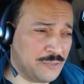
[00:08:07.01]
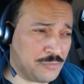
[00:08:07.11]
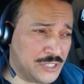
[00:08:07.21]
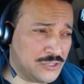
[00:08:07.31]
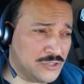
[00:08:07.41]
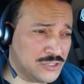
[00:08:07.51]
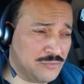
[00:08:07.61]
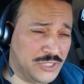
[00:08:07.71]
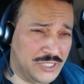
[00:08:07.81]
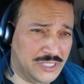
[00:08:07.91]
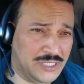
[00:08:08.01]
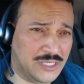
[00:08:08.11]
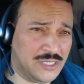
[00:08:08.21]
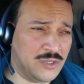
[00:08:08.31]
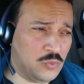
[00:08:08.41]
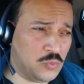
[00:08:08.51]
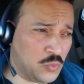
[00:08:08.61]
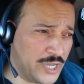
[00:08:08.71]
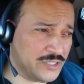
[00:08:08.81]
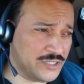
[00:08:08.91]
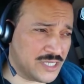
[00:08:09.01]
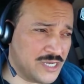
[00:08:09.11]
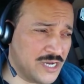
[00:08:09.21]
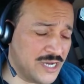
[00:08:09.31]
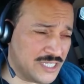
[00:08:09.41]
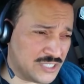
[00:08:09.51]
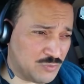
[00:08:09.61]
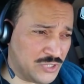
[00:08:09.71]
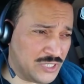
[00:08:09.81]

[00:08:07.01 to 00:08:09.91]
appear to be right on the cusp